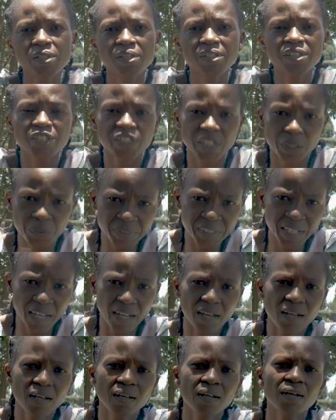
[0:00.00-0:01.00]

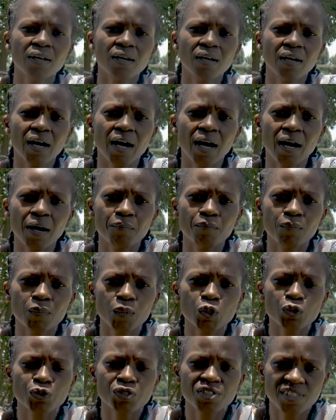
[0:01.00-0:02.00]
shelter,
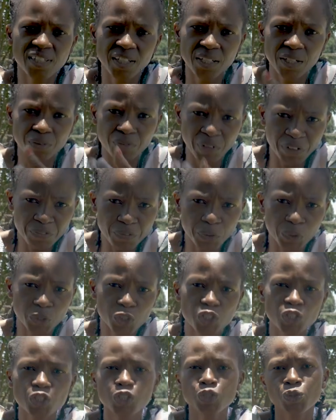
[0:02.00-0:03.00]
to seek
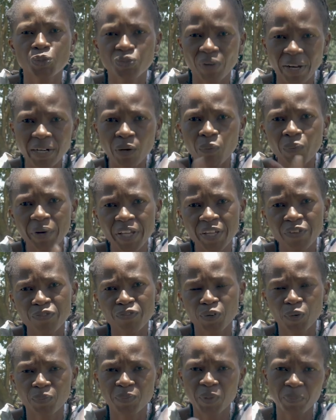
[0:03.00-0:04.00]
refuge, to run away
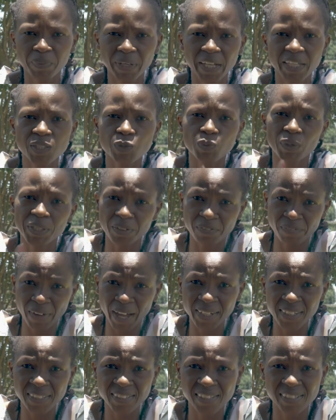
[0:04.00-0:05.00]
from the place where the
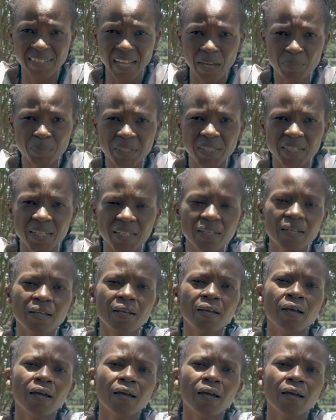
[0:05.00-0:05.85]
violence is happening.